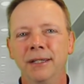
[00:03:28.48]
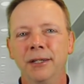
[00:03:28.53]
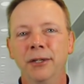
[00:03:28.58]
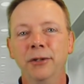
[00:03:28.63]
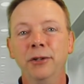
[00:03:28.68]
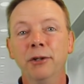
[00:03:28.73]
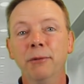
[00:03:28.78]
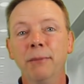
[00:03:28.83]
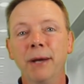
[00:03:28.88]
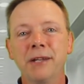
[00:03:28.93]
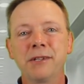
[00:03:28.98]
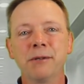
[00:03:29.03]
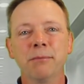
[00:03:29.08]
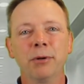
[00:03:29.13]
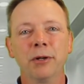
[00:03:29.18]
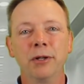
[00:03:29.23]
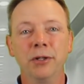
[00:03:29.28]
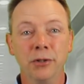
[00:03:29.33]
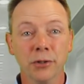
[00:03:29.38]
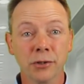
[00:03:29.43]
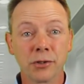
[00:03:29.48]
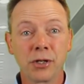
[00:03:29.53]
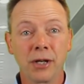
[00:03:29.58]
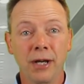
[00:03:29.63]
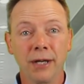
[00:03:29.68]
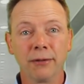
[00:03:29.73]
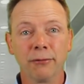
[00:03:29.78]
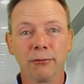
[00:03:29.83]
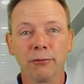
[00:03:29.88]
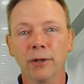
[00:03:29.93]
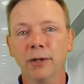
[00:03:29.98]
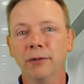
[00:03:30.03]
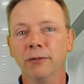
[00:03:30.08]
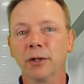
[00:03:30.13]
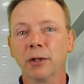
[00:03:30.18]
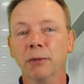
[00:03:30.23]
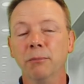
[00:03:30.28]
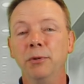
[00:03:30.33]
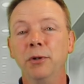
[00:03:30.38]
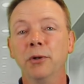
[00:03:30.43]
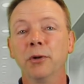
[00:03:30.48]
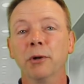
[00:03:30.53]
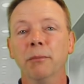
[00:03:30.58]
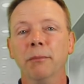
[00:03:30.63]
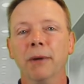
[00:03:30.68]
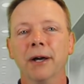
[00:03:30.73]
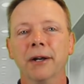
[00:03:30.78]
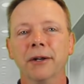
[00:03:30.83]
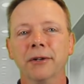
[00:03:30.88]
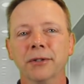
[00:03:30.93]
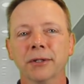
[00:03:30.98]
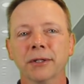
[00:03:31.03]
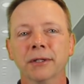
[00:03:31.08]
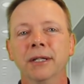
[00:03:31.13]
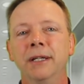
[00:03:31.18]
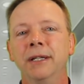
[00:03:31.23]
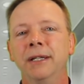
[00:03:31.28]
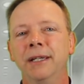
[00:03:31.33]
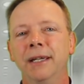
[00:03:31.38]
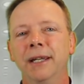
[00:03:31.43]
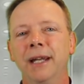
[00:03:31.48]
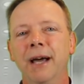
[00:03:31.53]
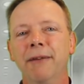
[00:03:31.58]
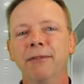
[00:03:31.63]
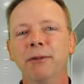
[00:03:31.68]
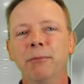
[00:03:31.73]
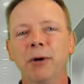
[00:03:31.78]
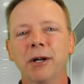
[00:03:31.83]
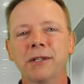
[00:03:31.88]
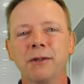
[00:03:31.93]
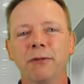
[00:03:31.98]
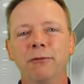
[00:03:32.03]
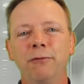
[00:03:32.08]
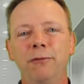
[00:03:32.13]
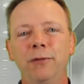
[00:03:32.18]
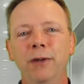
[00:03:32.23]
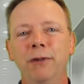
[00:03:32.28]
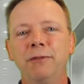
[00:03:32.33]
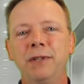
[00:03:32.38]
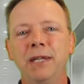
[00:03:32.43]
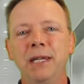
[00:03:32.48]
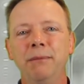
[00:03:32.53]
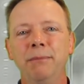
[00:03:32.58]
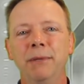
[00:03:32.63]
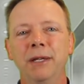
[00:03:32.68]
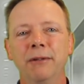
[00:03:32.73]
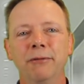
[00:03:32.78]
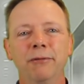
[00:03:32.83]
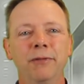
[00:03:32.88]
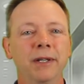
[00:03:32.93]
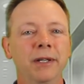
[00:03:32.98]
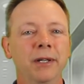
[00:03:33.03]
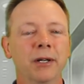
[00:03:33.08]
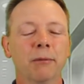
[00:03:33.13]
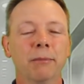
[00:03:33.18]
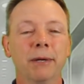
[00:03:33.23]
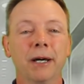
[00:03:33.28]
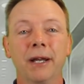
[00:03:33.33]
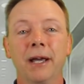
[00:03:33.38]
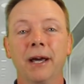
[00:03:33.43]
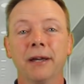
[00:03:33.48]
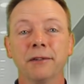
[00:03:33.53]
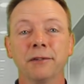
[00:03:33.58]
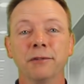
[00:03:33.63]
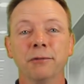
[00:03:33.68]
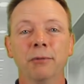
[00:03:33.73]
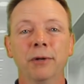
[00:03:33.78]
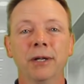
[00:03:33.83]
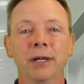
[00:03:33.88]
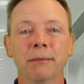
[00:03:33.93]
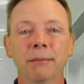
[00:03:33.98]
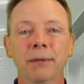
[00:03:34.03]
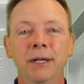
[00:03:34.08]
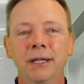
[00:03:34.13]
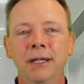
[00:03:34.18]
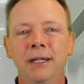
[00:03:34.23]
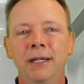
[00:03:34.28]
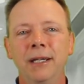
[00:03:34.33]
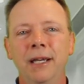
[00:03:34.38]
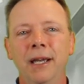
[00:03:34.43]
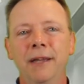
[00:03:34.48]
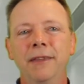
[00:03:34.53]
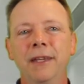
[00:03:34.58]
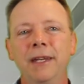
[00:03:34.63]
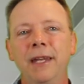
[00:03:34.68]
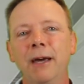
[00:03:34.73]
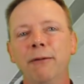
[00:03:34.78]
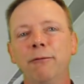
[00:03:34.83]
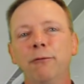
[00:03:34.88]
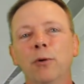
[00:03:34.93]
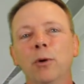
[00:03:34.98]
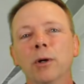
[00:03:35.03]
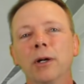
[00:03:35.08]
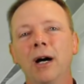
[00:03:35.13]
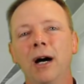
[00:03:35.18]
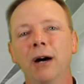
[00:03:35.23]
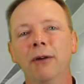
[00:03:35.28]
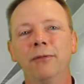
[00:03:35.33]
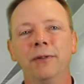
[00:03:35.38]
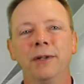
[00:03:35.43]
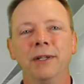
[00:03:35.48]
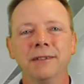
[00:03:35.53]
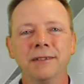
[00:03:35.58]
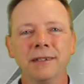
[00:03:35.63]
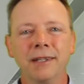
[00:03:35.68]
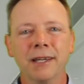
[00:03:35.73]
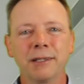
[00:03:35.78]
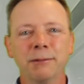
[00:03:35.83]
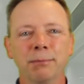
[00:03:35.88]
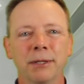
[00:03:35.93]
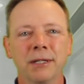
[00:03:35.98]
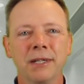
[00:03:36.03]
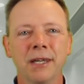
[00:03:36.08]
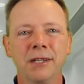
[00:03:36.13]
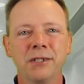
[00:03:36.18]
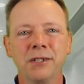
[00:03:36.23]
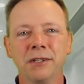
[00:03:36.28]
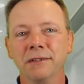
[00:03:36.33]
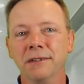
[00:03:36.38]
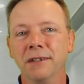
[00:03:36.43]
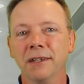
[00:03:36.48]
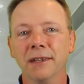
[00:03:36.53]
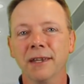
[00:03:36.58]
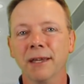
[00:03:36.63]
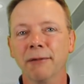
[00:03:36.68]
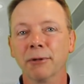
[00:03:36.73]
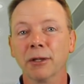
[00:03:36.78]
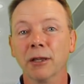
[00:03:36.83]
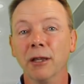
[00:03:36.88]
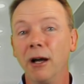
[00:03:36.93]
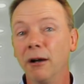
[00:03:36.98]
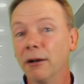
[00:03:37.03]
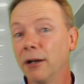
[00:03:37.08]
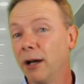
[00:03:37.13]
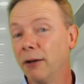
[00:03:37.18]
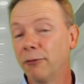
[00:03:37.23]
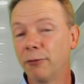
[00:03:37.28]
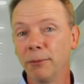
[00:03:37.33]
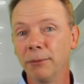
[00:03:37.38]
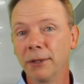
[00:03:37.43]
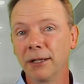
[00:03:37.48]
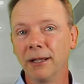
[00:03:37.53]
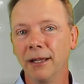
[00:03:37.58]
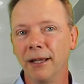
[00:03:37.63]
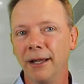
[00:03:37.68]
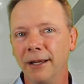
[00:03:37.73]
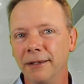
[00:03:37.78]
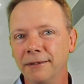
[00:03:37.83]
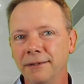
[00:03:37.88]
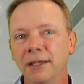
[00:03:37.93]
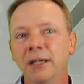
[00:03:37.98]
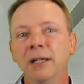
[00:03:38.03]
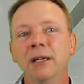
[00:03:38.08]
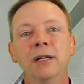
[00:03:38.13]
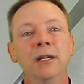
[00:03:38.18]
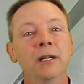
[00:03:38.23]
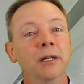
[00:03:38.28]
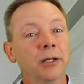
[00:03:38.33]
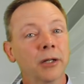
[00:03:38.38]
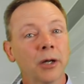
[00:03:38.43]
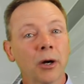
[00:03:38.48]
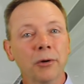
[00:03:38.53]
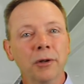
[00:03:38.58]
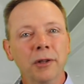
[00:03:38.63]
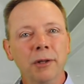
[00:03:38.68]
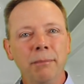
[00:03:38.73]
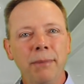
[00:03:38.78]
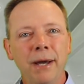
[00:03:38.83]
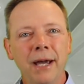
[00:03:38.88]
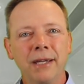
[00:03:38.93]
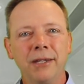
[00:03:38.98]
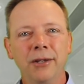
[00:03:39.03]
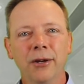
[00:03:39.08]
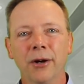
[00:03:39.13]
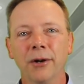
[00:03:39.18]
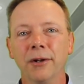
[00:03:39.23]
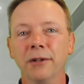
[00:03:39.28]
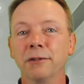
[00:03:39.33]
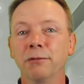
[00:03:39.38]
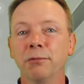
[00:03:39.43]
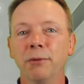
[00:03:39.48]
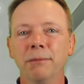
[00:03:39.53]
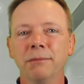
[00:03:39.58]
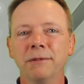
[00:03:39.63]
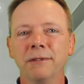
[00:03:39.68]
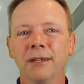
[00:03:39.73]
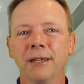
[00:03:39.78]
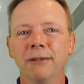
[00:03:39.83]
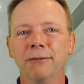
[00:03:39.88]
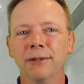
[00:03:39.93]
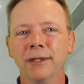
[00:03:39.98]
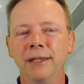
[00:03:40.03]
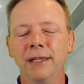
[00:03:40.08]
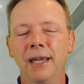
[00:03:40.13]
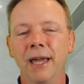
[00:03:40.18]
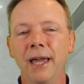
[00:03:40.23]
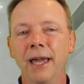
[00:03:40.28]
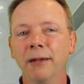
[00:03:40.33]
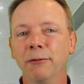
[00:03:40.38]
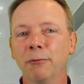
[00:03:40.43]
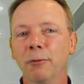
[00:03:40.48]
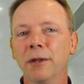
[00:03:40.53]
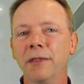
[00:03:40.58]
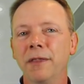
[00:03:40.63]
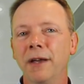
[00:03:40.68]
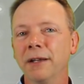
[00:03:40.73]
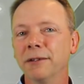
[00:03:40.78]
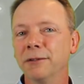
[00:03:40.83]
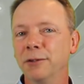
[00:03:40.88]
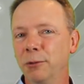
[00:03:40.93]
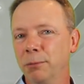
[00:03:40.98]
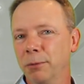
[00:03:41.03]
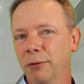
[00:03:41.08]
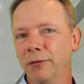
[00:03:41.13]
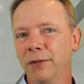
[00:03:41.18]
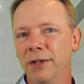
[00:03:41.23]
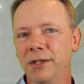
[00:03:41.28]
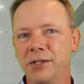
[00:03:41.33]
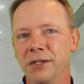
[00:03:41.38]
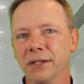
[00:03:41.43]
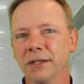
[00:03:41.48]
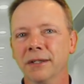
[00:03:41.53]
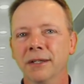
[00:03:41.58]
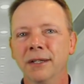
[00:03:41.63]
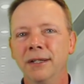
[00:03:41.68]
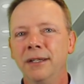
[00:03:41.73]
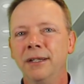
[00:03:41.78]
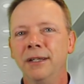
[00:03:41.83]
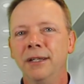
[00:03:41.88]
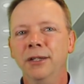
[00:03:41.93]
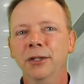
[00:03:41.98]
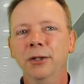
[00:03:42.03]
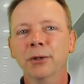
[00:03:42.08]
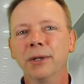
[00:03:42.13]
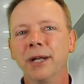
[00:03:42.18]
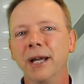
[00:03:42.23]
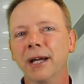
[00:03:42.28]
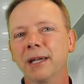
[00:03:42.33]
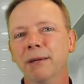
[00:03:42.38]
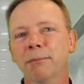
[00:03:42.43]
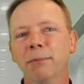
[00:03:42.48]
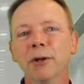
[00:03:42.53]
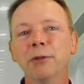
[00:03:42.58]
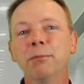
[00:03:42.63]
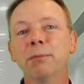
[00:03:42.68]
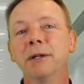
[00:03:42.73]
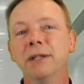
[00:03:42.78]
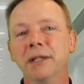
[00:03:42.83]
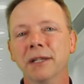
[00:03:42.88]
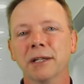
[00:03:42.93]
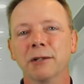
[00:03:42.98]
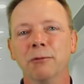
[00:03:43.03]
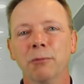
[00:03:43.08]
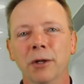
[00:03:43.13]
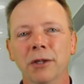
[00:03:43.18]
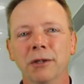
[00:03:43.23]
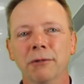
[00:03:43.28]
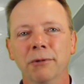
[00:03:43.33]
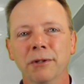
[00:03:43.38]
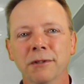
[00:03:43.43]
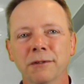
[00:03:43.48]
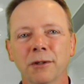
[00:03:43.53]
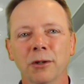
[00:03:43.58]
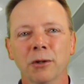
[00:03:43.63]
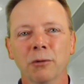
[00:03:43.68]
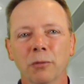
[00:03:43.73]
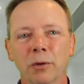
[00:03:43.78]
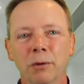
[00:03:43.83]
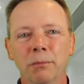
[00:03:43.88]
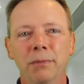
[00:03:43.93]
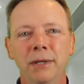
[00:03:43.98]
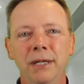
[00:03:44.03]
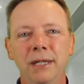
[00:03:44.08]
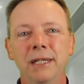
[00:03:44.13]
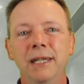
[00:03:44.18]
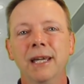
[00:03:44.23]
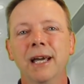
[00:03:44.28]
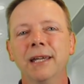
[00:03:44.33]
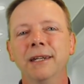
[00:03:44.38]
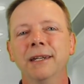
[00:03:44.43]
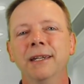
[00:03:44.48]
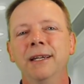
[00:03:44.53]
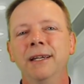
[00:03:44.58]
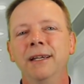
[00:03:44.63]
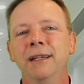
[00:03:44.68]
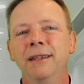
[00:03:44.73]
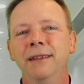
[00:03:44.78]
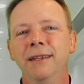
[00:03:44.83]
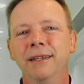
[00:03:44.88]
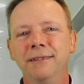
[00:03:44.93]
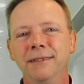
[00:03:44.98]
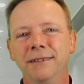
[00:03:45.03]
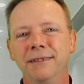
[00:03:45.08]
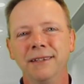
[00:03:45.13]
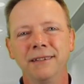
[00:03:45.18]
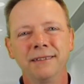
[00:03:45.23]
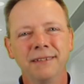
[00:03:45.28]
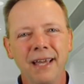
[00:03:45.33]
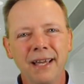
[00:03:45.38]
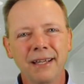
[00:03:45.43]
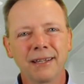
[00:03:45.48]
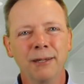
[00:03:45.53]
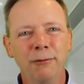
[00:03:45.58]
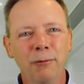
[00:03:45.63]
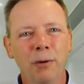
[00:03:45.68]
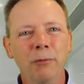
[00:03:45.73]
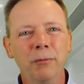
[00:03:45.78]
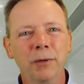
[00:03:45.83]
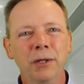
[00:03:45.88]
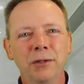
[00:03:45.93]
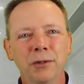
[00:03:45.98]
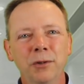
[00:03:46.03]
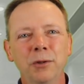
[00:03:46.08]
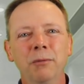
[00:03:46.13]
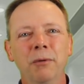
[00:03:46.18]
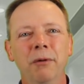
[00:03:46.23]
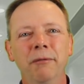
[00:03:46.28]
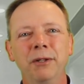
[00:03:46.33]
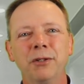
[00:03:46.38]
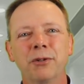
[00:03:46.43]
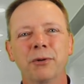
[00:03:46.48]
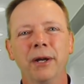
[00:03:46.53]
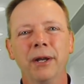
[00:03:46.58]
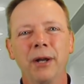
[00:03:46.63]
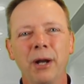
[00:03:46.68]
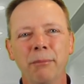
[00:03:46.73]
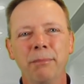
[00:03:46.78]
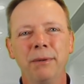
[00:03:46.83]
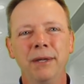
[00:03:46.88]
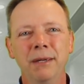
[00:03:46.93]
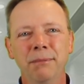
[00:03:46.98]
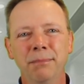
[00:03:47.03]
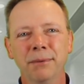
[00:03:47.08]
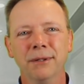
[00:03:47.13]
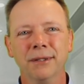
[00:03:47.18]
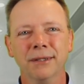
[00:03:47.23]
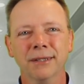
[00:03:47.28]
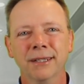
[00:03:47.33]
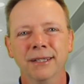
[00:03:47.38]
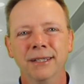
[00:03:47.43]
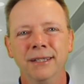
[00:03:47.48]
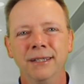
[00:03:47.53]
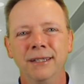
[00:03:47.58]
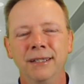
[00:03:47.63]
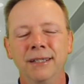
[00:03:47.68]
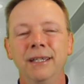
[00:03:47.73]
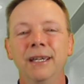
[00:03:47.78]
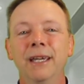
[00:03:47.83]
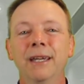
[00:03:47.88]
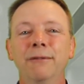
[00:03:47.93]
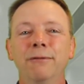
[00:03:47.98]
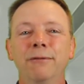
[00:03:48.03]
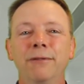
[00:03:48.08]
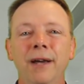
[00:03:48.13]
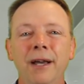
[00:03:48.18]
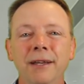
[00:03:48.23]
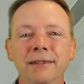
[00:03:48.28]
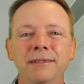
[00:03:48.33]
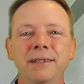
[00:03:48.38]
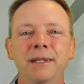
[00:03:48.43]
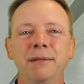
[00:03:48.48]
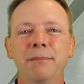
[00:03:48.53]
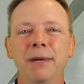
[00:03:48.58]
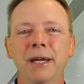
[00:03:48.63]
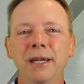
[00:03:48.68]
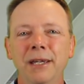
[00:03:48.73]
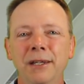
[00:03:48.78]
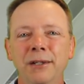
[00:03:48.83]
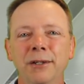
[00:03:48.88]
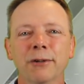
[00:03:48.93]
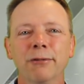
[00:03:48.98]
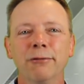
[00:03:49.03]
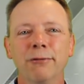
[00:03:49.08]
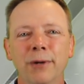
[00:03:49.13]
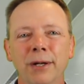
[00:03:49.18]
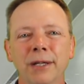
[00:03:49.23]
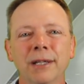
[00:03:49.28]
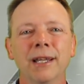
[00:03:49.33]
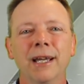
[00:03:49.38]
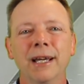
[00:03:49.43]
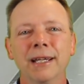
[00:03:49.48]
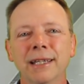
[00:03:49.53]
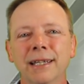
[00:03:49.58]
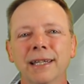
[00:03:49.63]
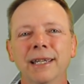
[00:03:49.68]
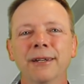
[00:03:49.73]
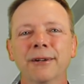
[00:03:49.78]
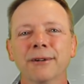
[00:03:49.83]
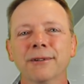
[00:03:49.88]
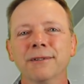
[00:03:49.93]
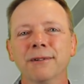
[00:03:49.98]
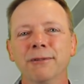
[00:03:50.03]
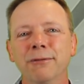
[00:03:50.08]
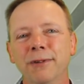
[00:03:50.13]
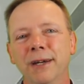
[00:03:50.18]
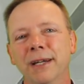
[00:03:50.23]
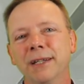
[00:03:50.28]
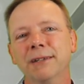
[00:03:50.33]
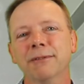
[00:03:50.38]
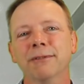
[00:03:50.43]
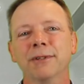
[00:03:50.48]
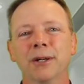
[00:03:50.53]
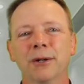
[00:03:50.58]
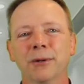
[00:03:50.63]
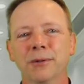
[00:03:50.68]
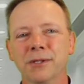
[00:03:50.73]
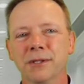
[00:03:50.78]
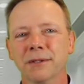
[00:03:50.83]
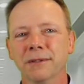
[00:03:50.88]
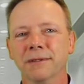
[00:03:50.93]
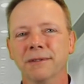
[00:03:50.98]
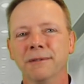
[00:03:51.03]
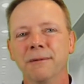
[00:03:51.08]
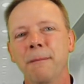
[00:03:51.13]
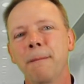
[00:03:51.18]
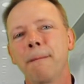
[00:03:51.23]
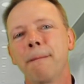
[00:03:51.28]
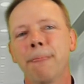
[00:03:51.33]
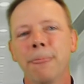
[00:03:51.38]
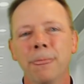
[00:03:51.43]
Can you imagine putting your child in front of a computer monitor and have them watch a 15-minute video about how to swim and then have full confidence and expectations that they would log off from the class, go to the backyard and swim safely and without supervision? You and I can both predict what the result would be, yet this is exactly what we do when we train our people. Invest in making your frontline leaders effective coaches.